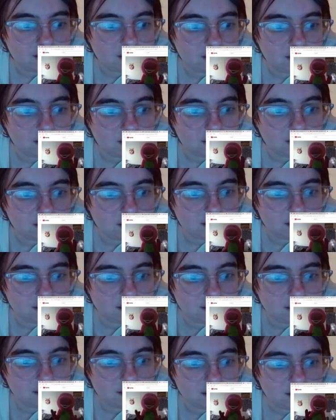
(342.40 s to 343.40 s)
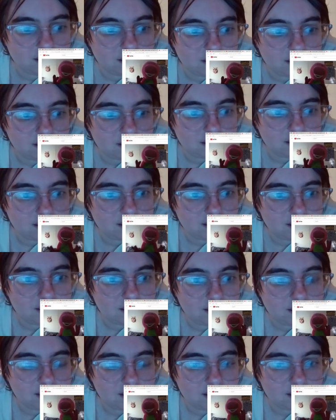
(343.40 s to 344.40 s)
What's 1 +
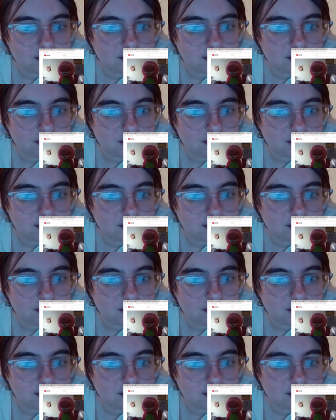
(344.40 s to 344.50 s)
1?